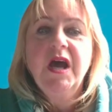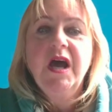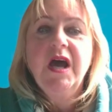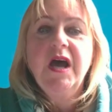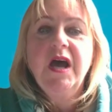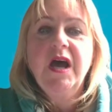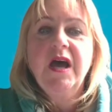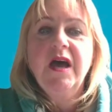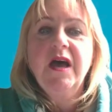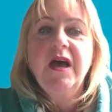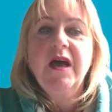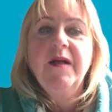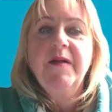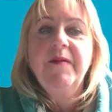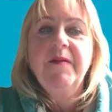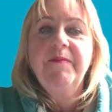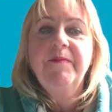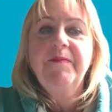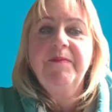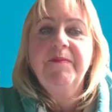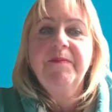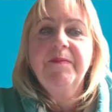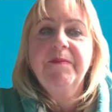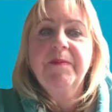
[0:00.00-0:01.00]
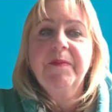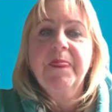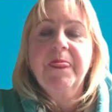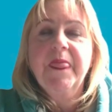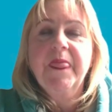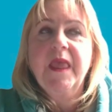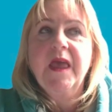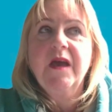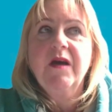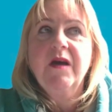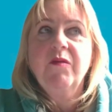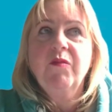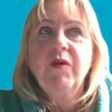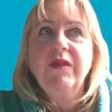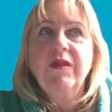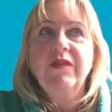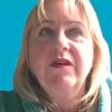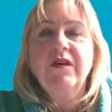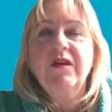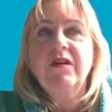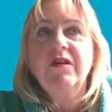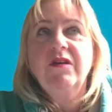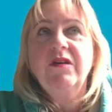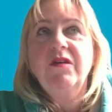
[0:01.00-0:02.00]

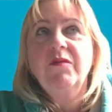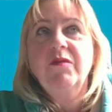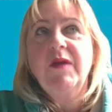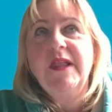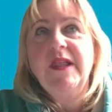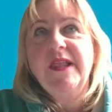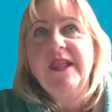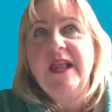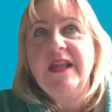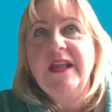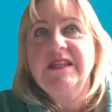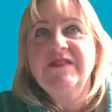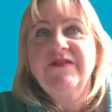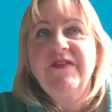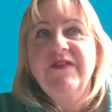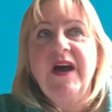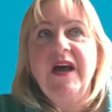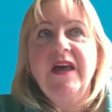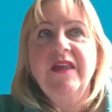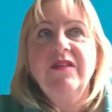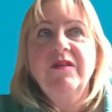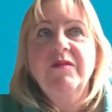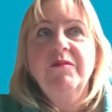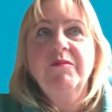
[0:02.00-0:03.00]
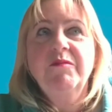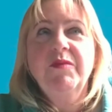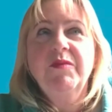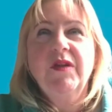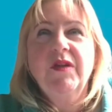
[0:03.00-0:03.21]
whether you incentivize them,